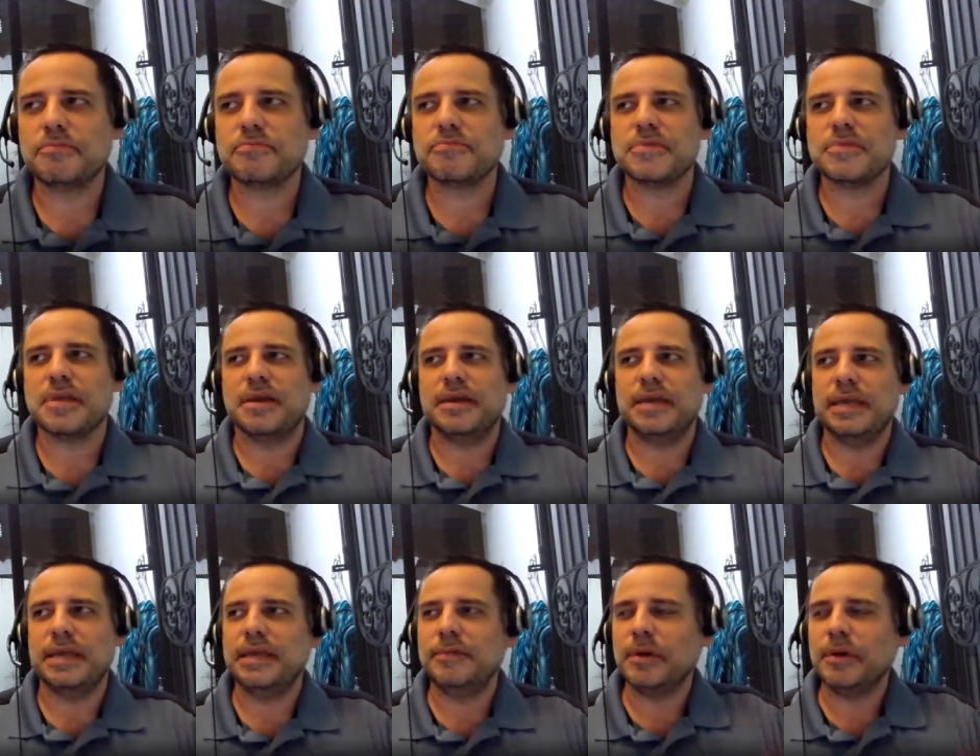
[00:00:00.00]

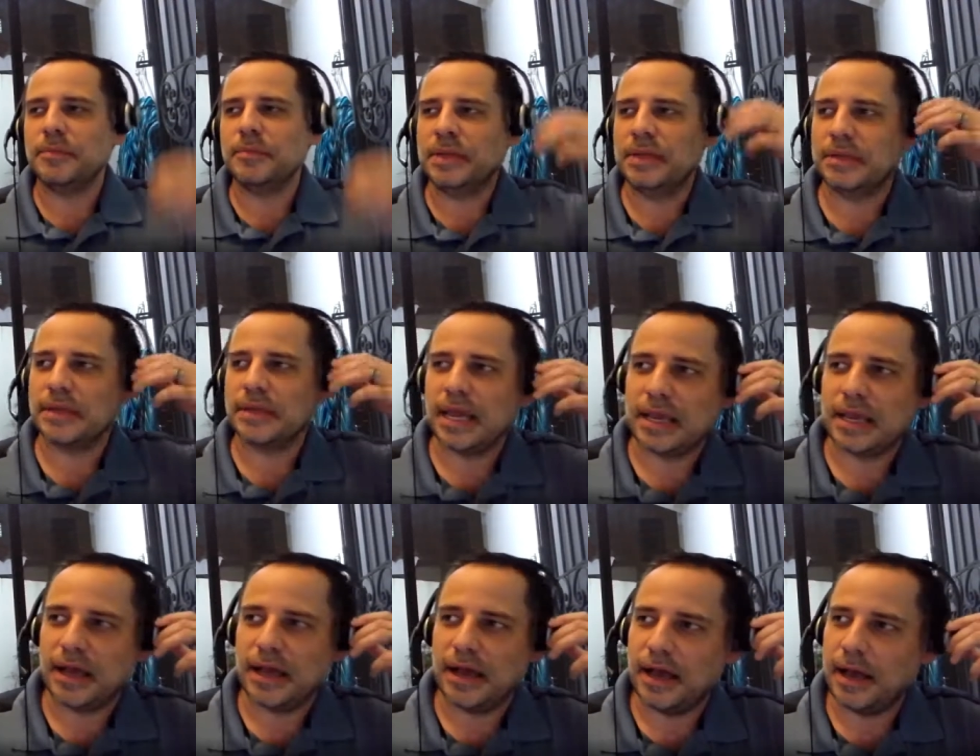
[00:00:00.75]
He emailed me. He's like,
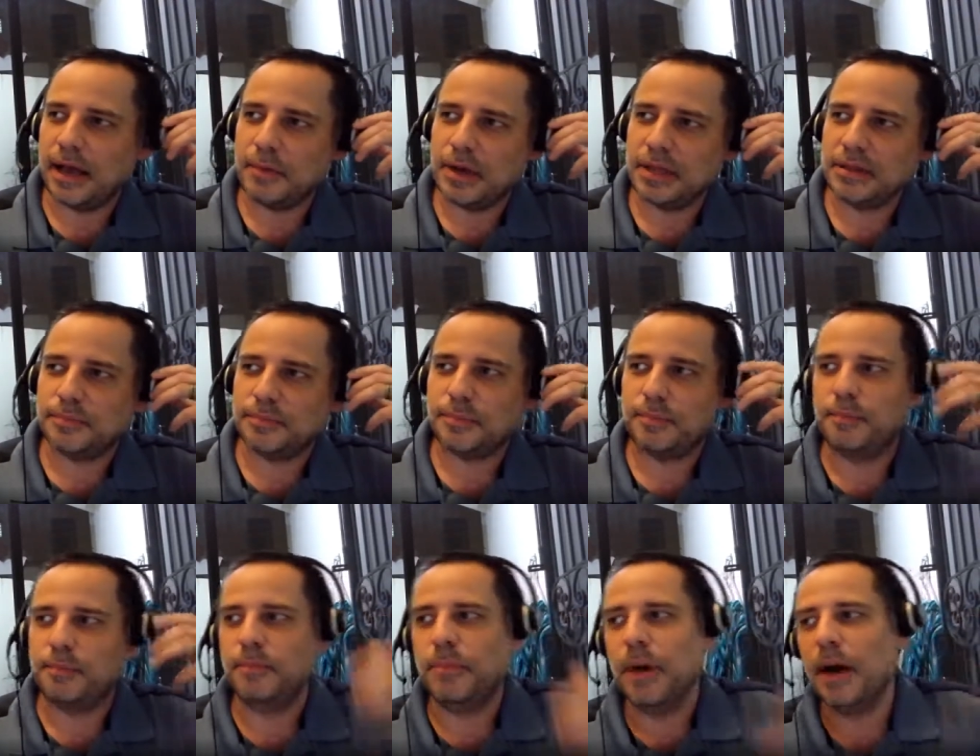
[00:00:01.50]
I'm
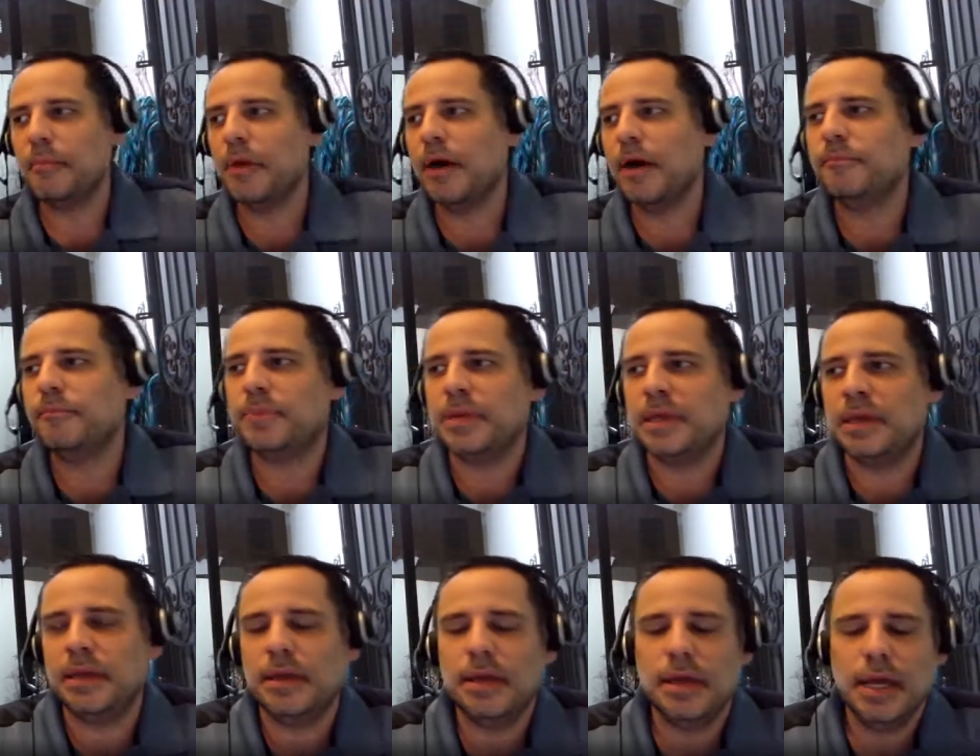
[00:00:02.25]
on
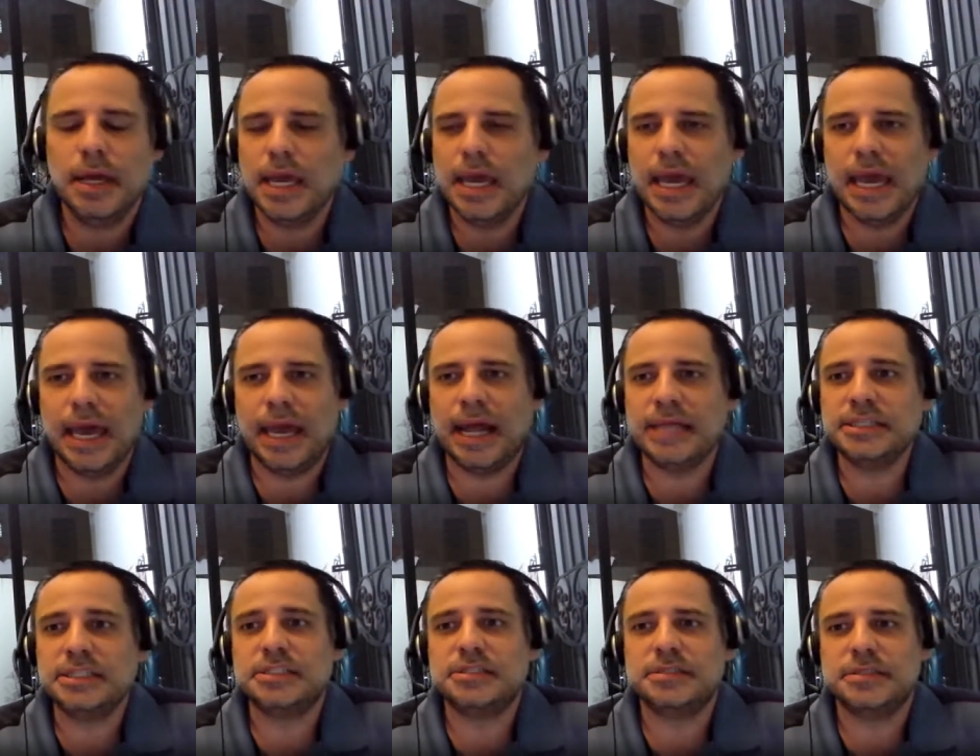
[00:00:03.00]
B, and I'm
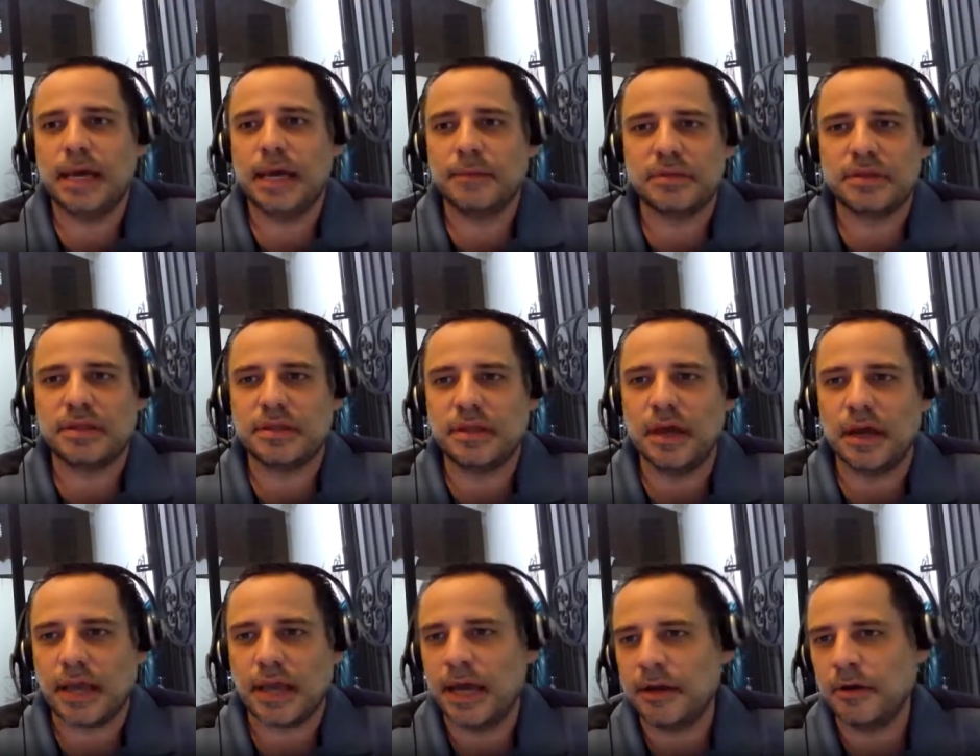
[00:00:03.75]

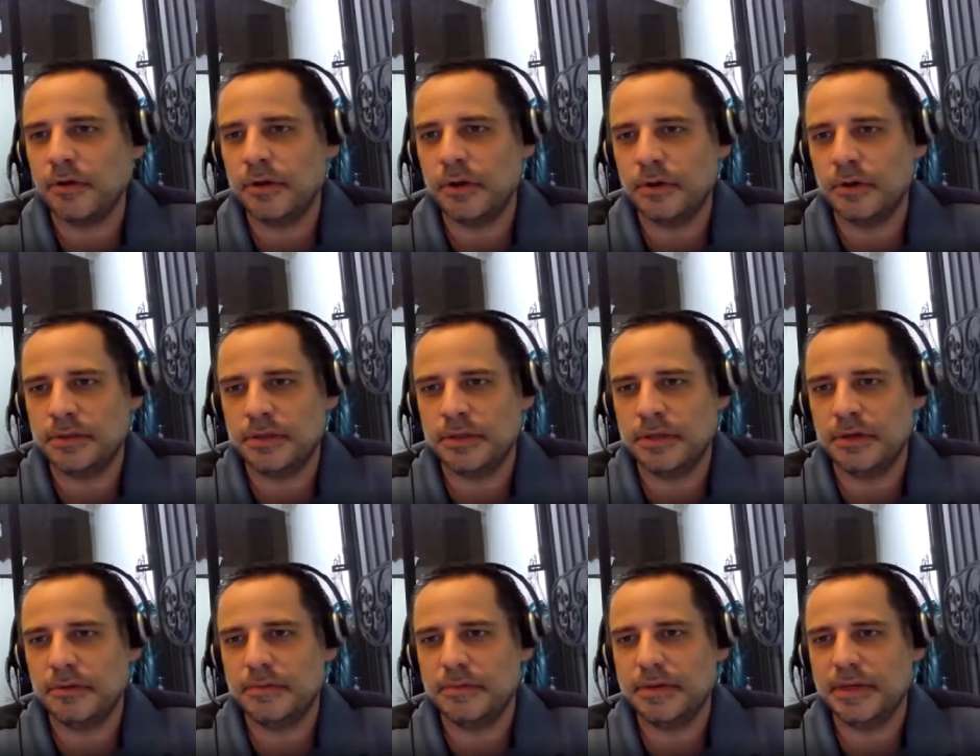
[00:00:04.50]
stuck. I don't know what to do.
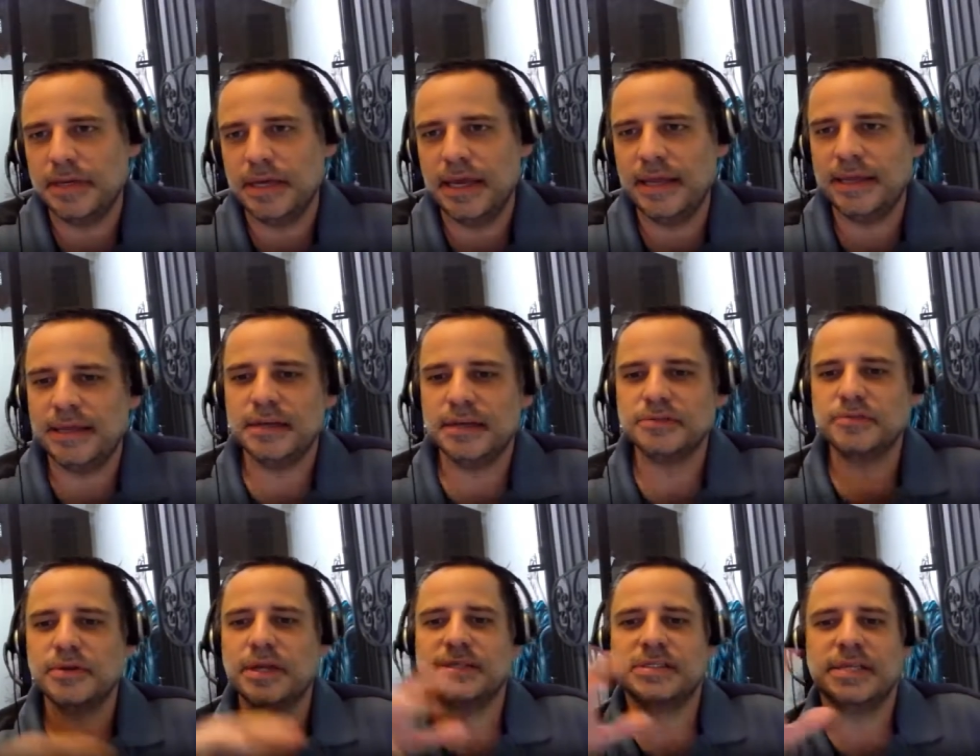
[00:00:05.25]
And here's
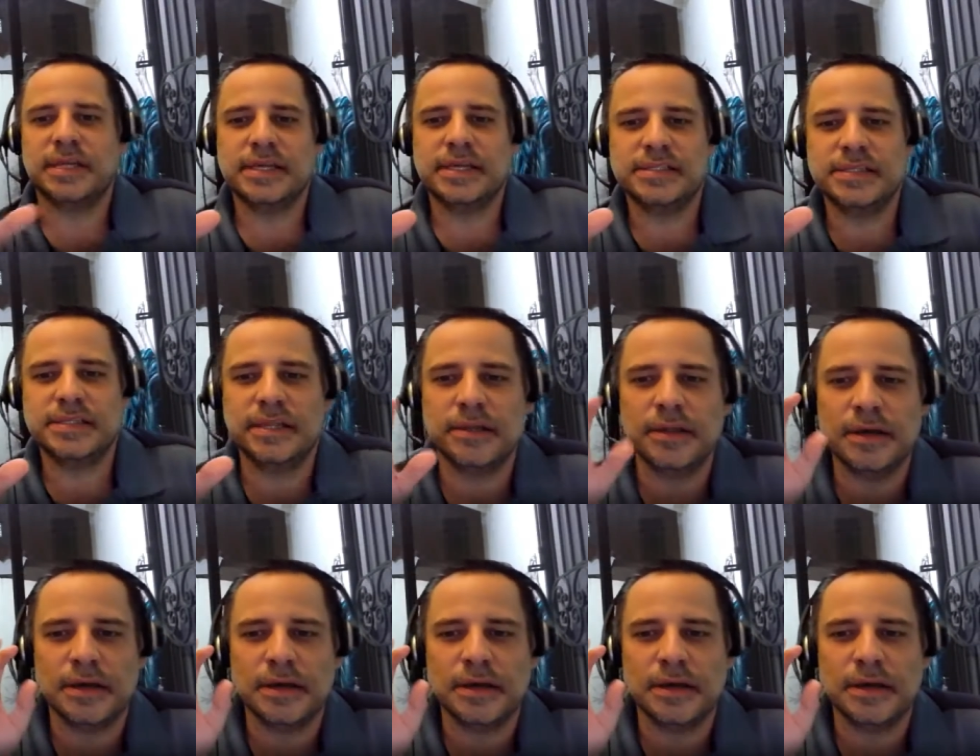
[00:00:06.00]
what I said. I said, look,